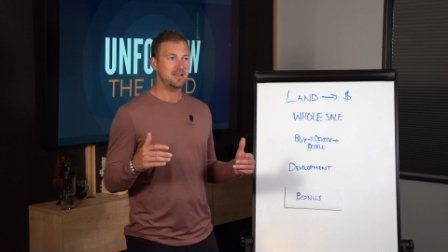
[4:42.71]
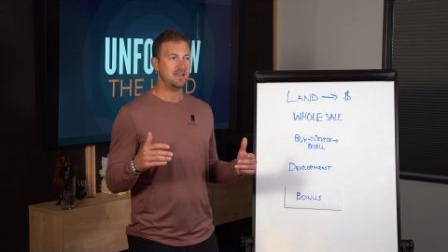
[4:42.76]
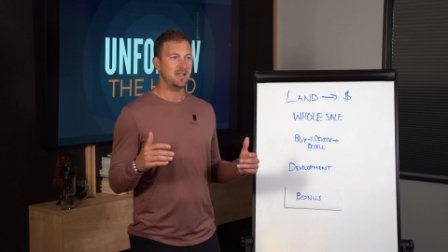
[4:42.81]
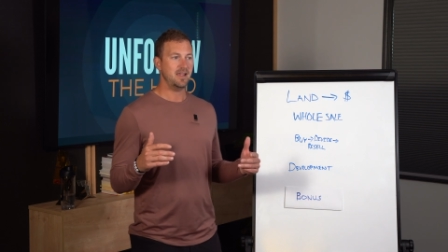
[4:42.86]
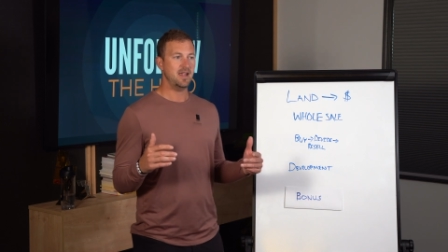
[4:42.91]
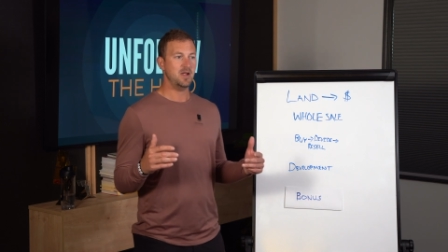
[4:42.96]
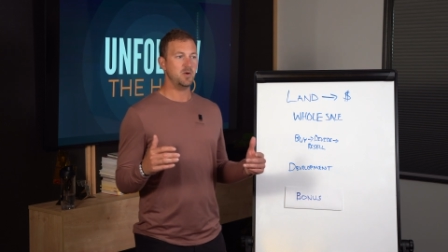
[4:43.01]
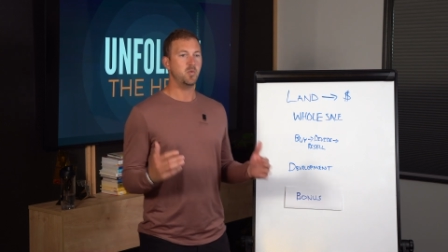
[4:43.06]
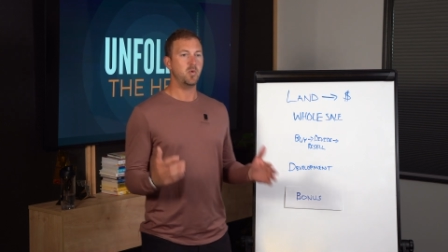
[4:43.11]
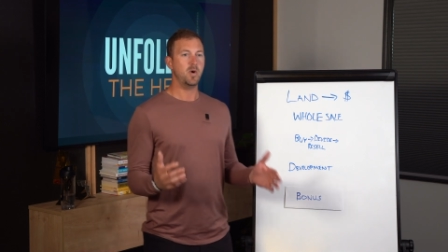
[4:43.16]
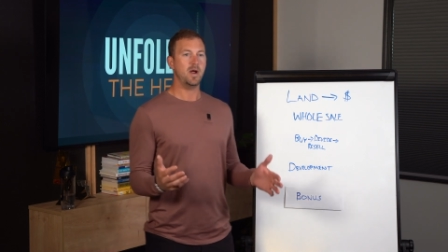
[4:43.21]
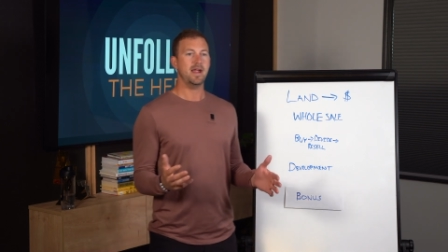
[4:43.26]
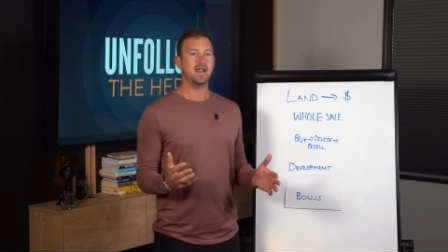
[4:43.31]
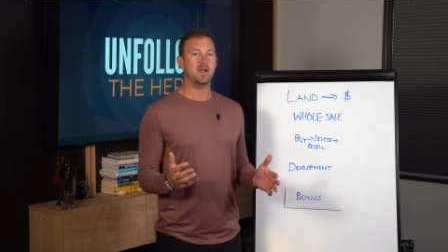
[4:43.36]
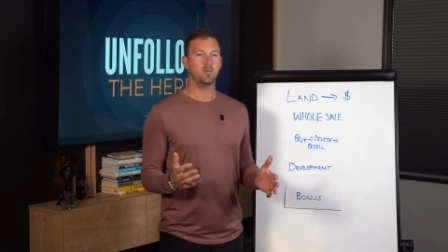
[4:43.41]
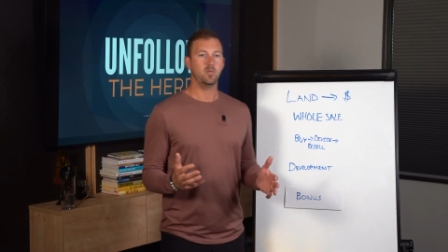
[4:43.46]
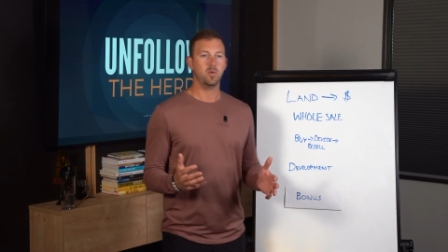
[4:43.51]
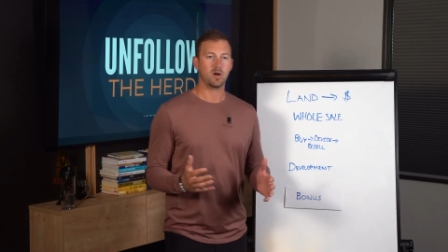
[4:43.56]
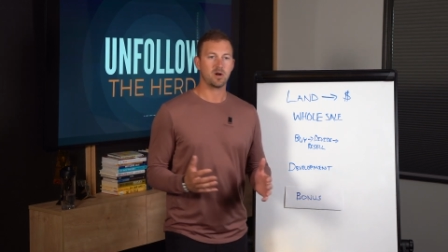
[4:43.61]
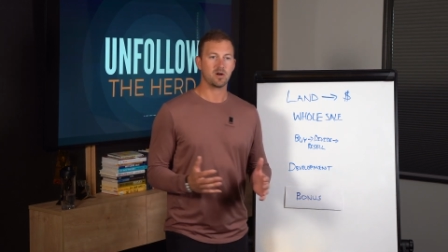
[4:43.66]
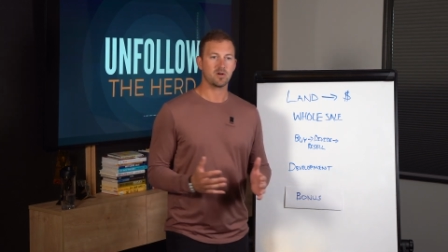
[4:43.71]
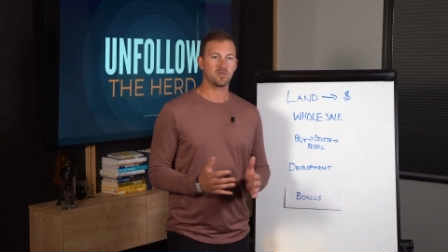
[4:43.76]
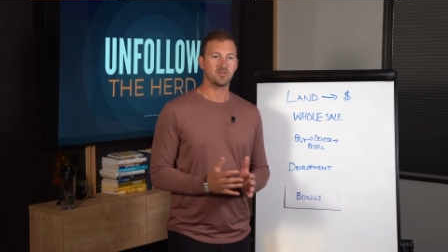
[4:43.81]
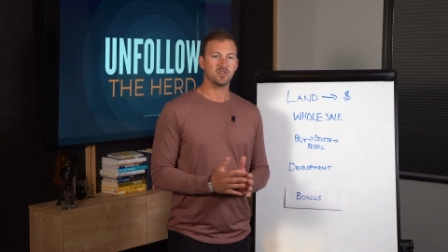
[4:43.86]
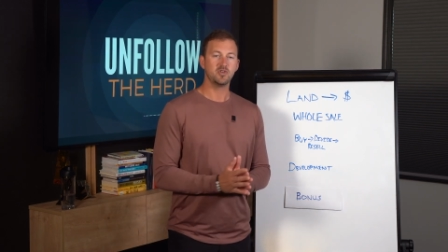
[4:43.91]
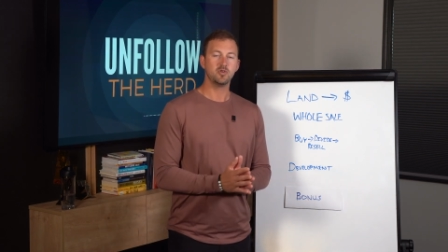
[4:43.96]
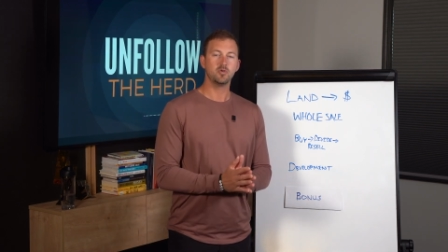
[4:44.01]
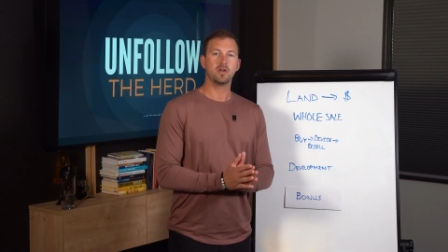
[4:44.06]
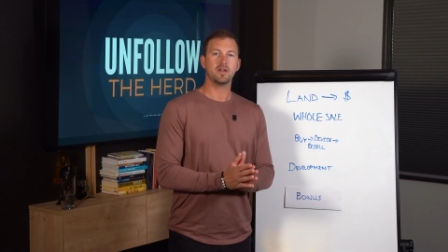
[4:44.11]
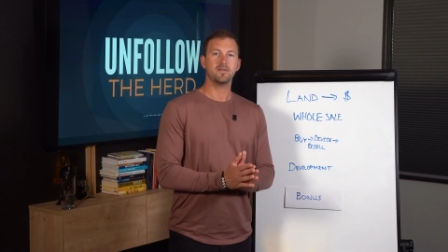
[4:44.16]
a way where
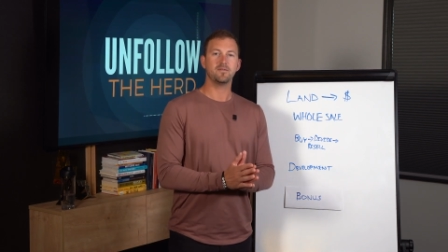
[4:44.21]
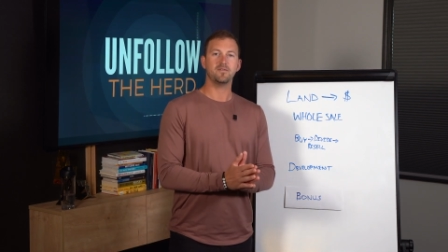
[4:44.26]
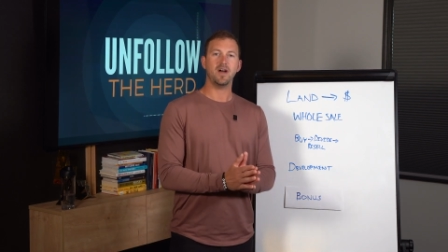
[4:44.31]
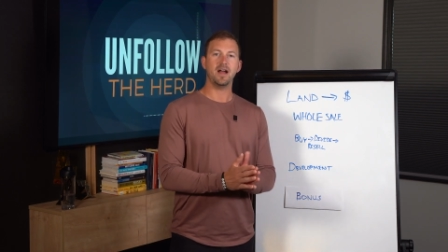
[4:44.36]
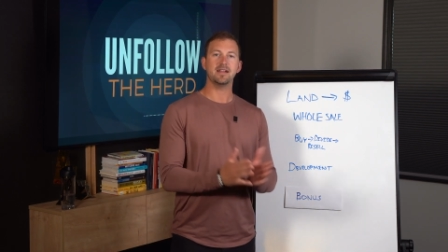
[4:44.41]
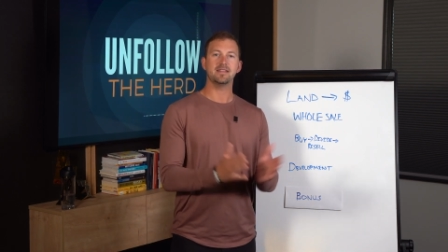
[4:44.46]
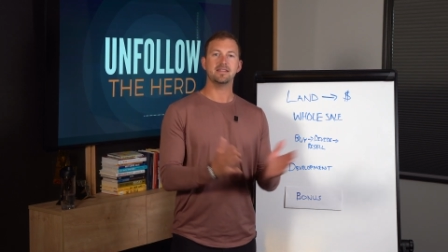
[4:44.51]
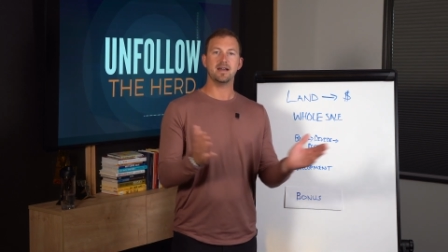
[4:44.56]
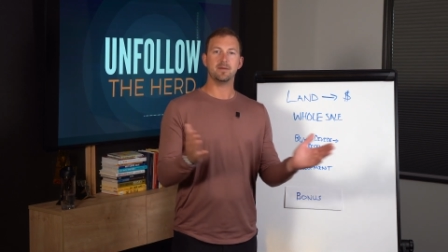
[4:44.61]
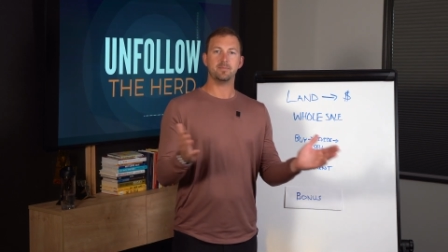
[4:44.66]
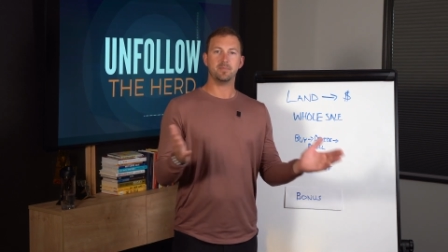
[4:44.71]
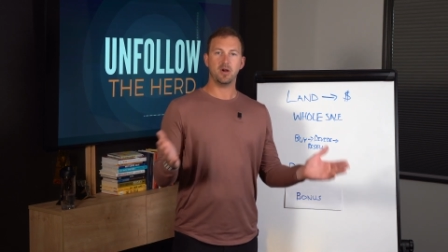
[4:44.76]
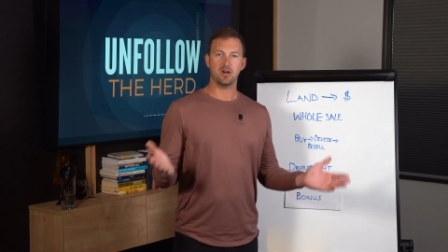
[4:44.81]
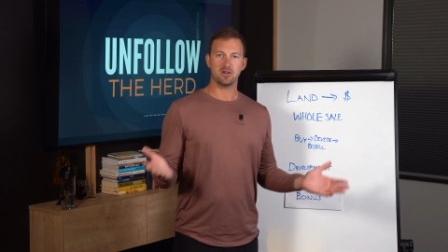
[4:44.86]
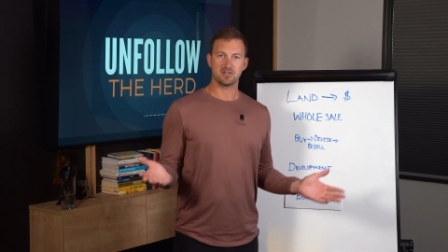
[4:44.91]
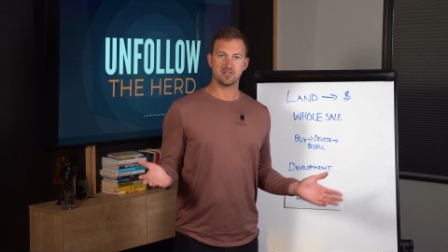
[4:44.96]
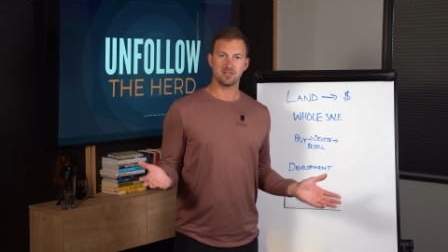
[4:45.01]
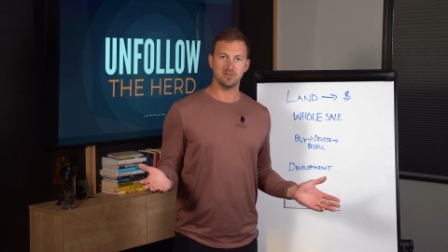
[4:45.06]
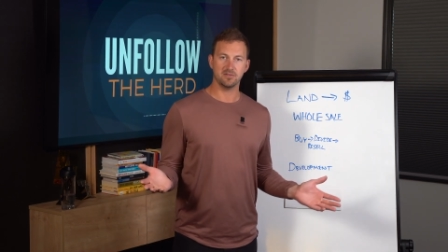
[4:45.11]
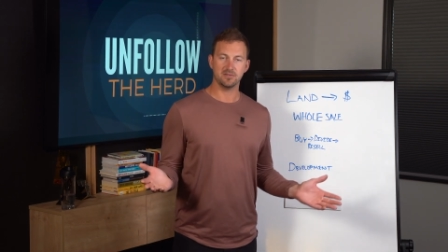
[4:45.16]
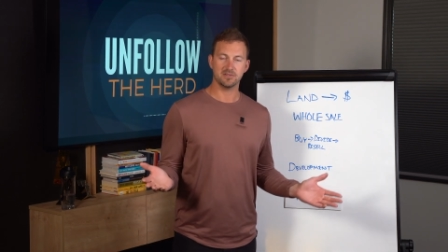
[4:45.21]
you can find that parcel.